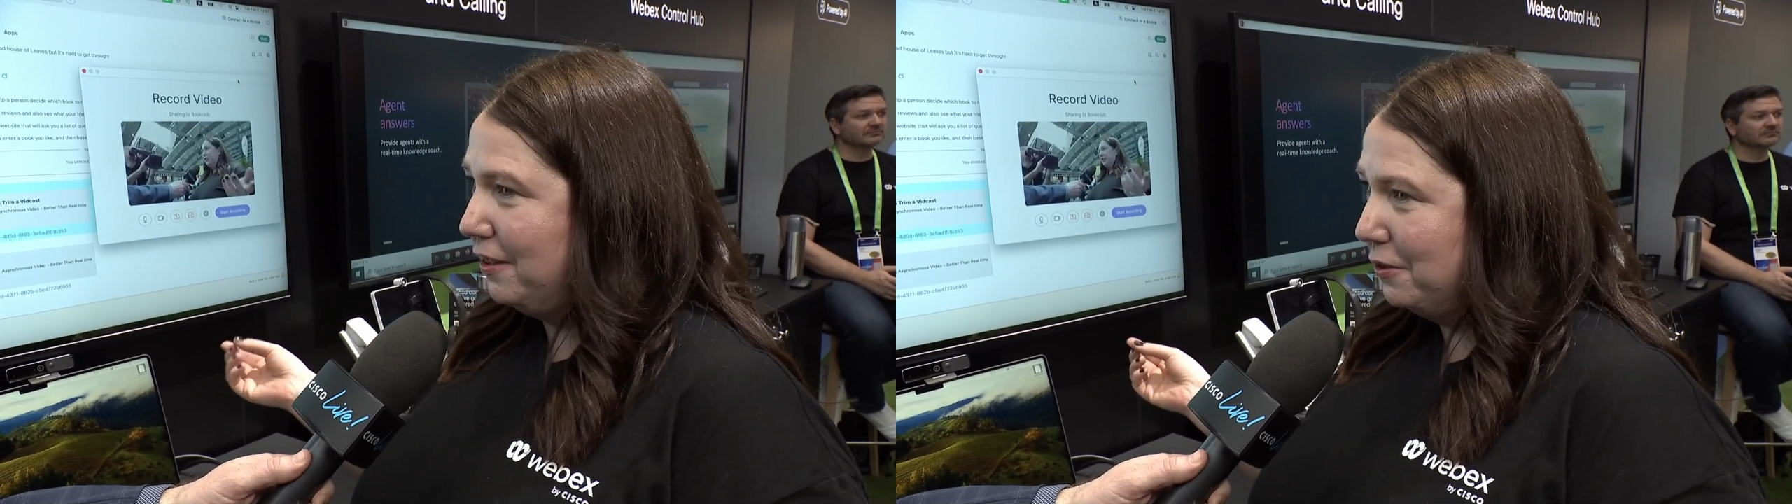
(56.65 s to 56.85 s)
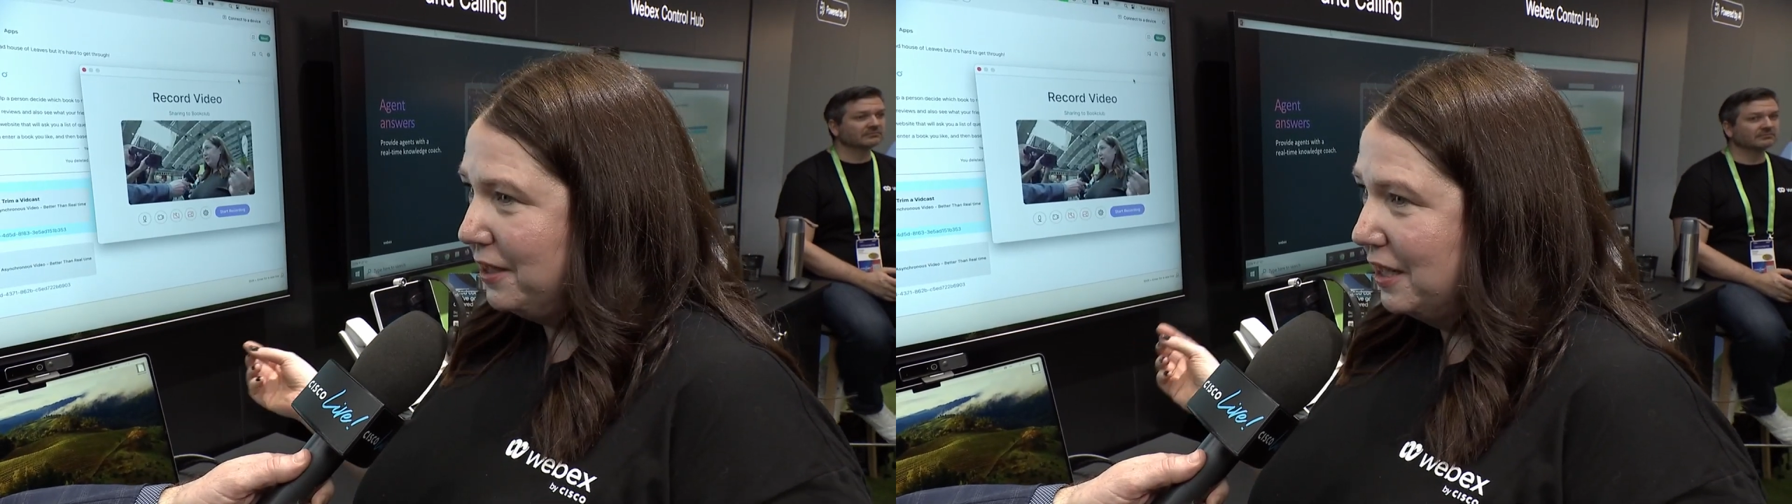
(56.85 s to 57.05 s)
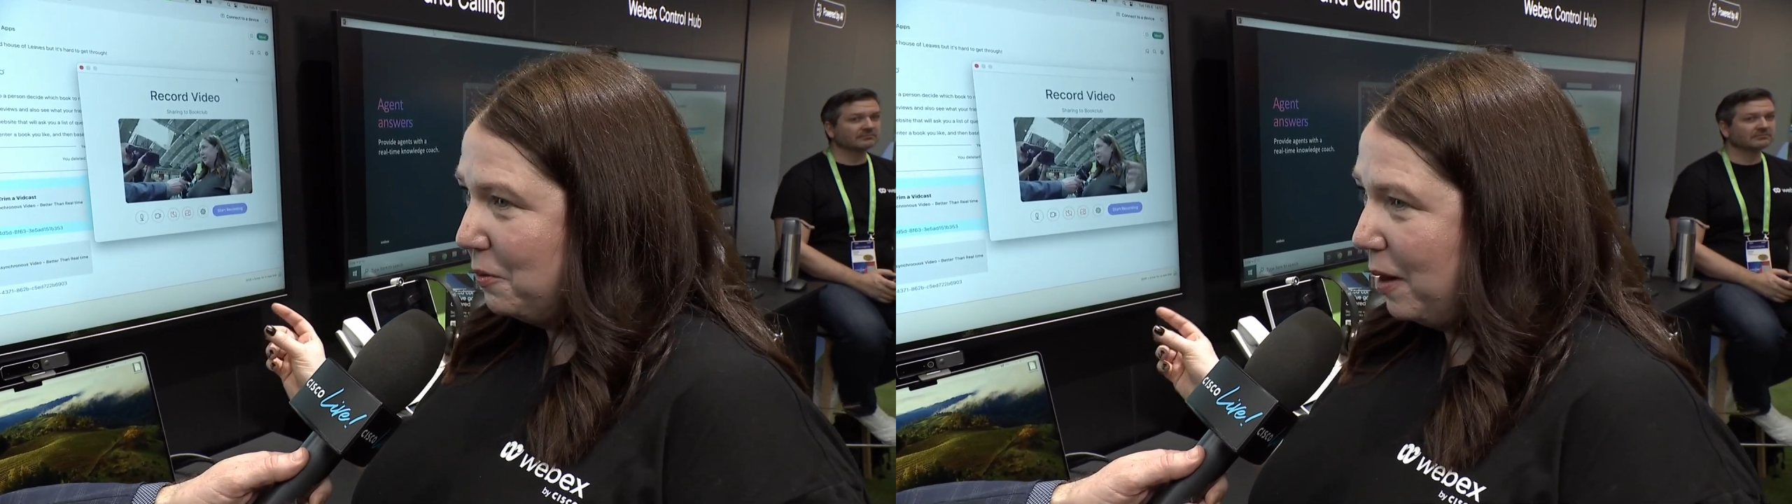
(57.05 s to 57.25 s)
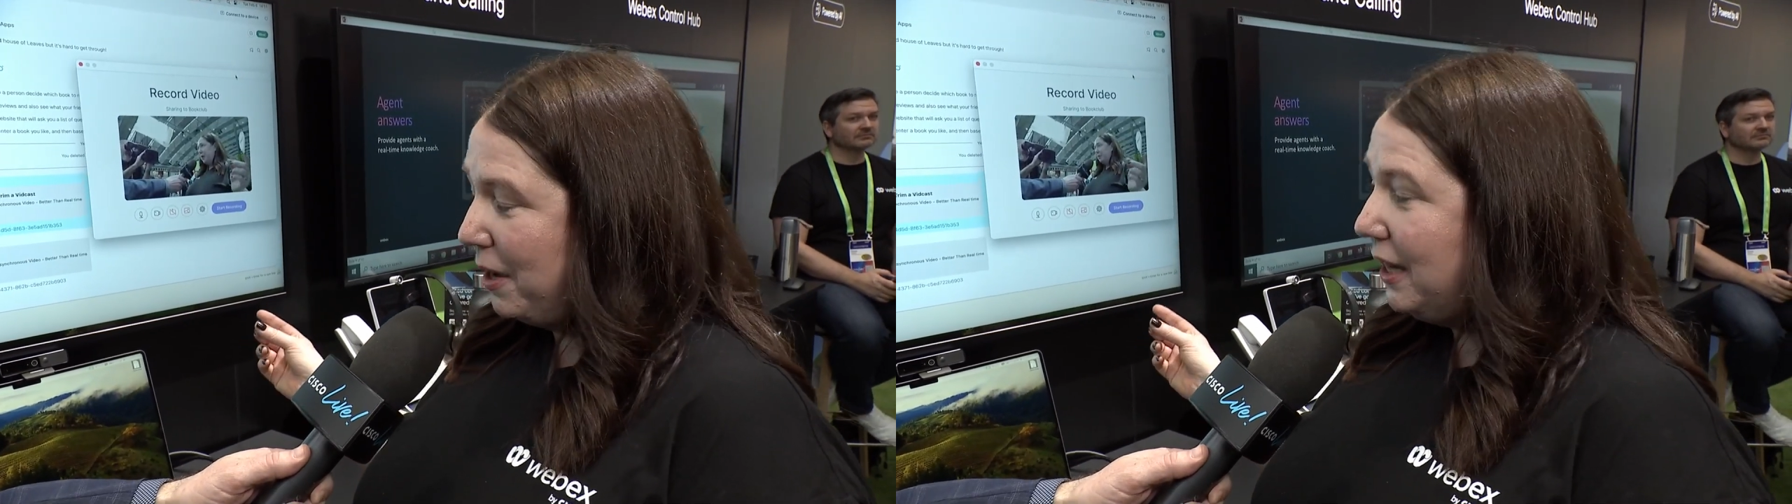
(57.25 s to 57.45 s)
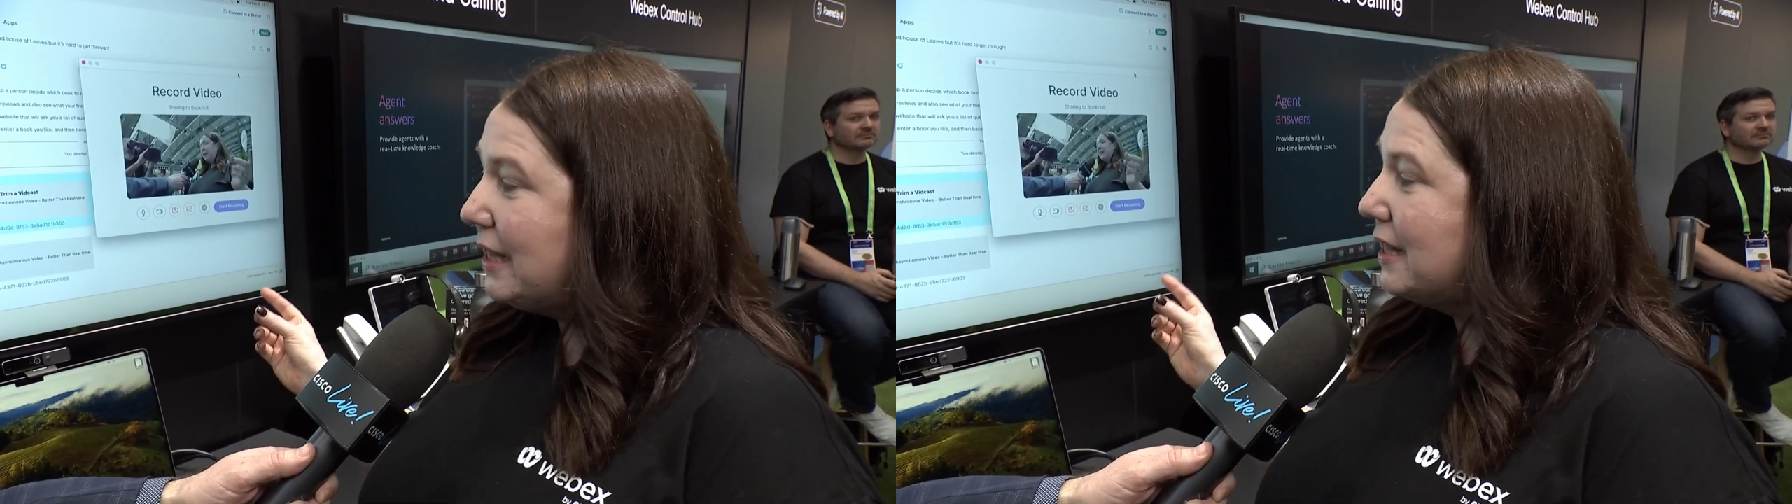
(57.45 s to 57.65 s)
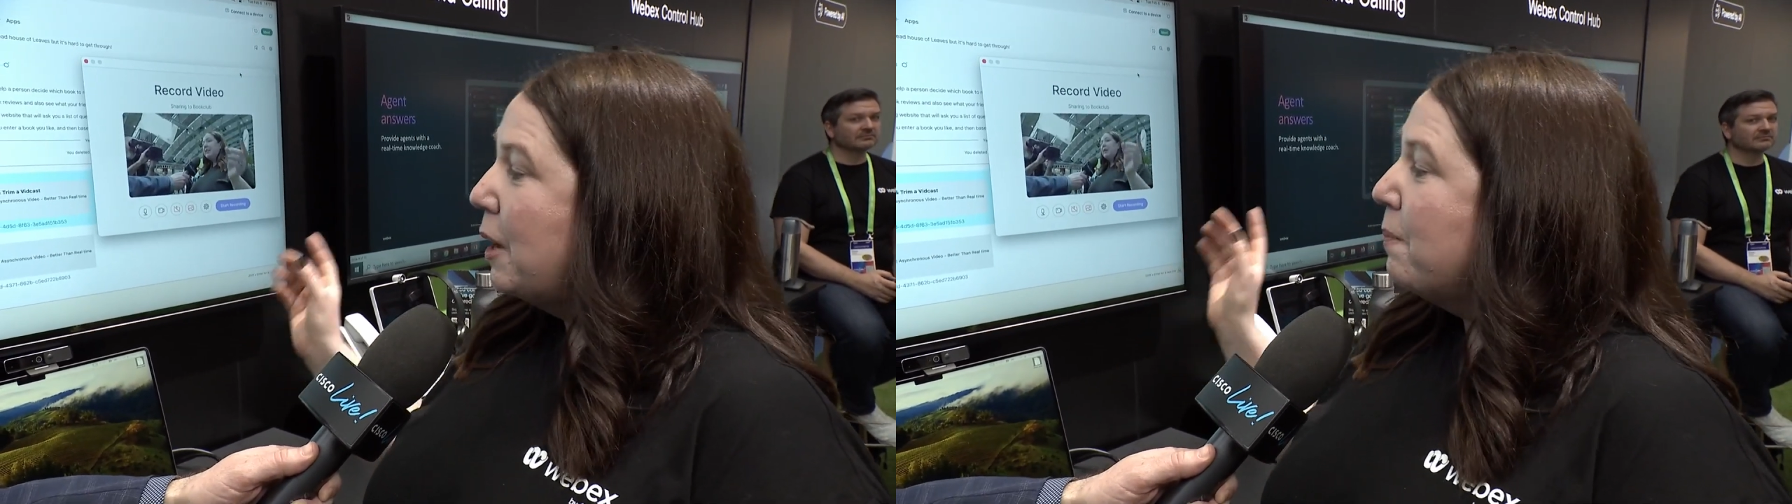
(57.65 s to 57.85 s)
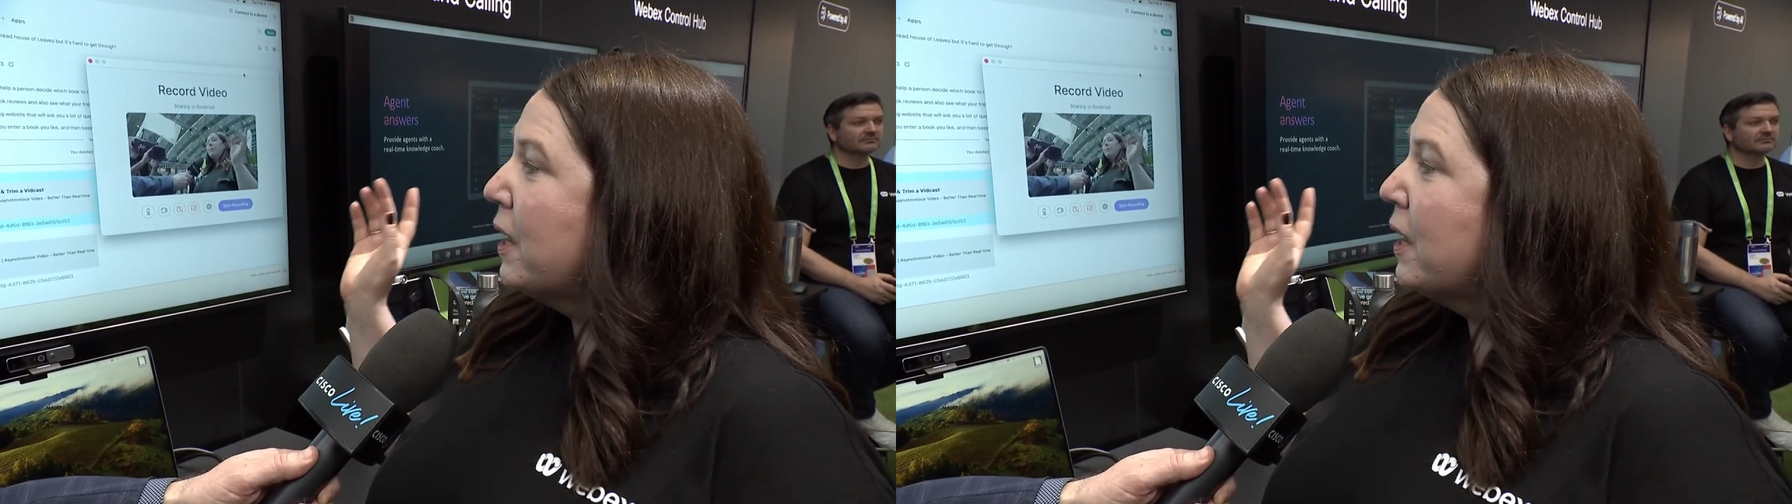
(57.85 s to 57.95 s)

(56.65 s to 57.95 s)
those into WebEx.